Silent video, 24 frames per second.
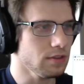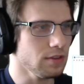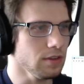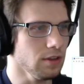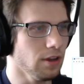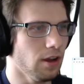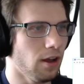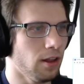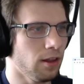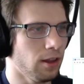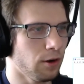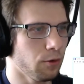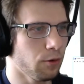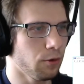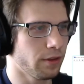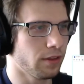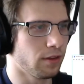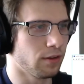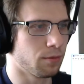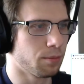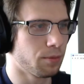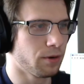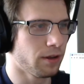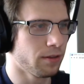along with
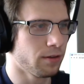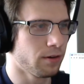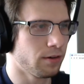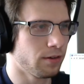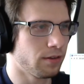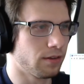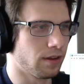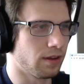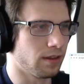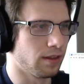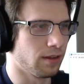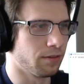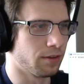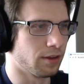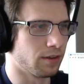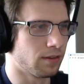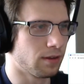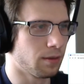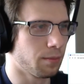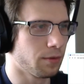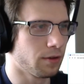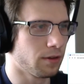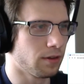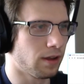his brothers. He lives a
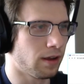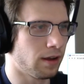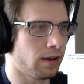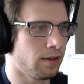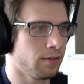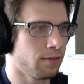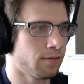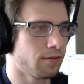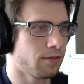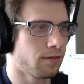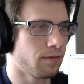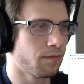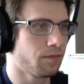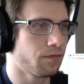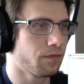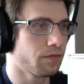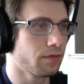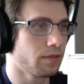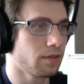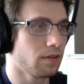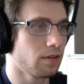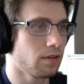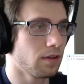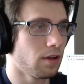simple life
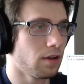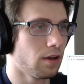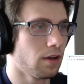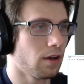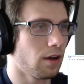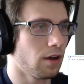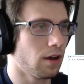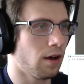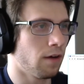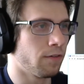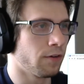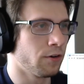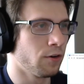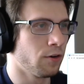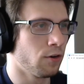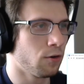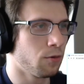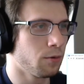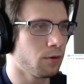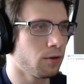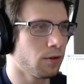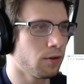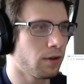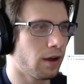of a
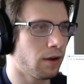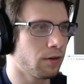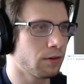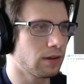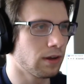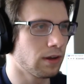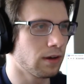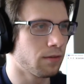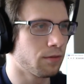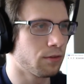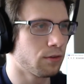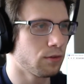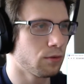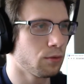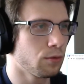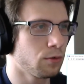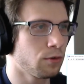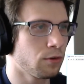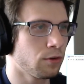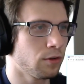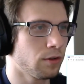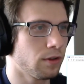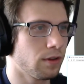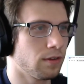noble outside of
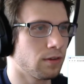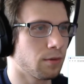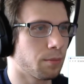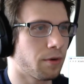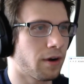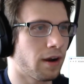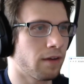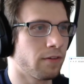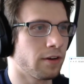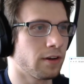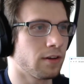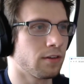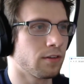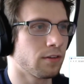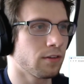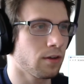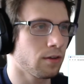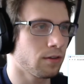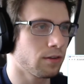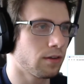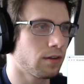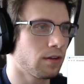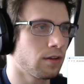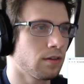school. He's a private
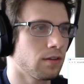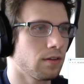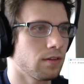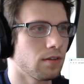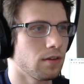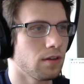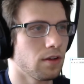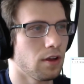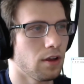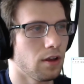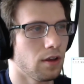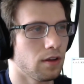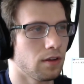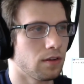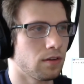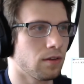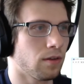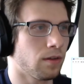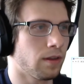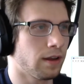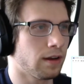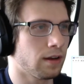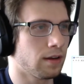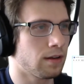consultant, so
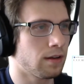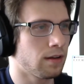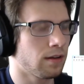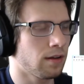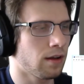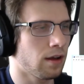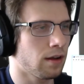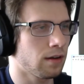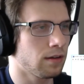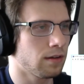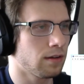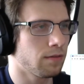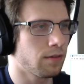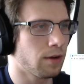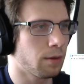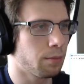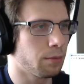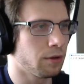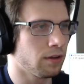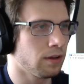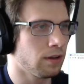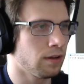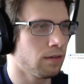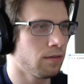like a detective, I
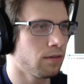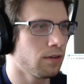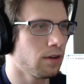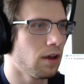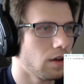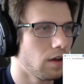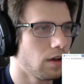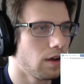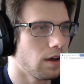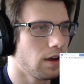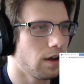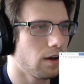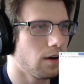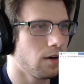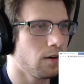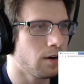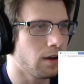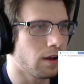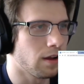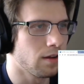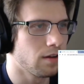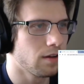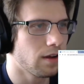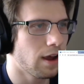believe.
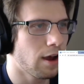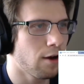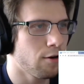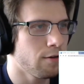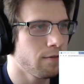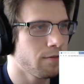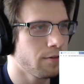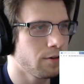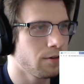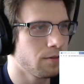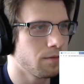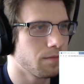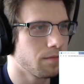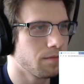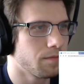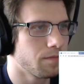Okay, however,